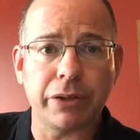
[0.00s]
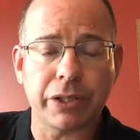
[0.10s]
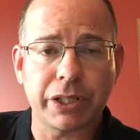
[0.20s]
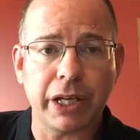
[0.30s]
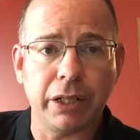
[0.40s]

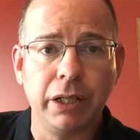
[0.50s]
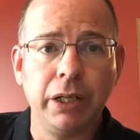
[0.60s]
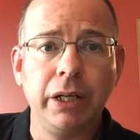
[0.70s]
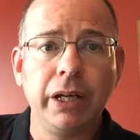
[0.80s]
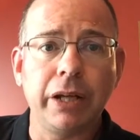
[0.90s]
site,
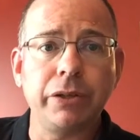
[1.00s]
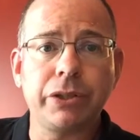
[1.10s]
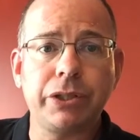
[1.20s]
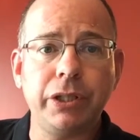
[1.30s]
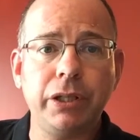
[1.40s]
and you'll
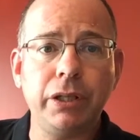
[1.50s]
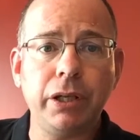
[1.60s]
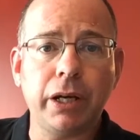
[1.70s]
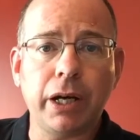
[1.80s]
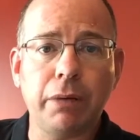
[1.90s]

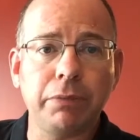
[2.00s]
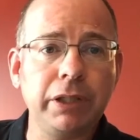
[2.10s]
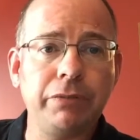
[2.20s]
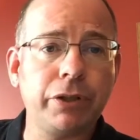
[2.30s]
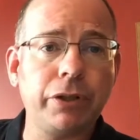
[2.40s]
see
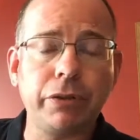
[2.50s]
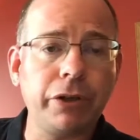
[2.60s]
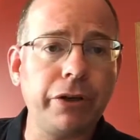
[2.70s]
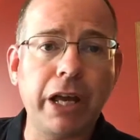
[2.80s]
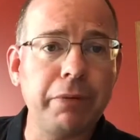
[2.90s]
leave
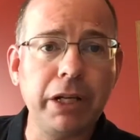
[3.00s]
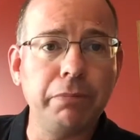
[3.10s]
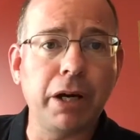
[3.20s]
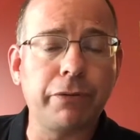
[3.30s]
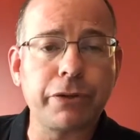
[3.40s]
your name and
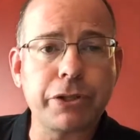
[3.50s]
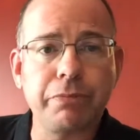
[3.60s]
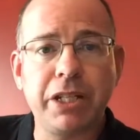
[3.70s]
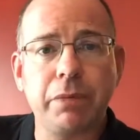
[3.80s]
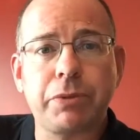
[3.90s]
email for some
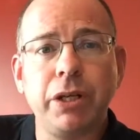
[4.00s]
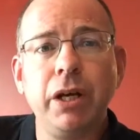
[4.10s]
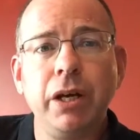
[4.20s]
tips.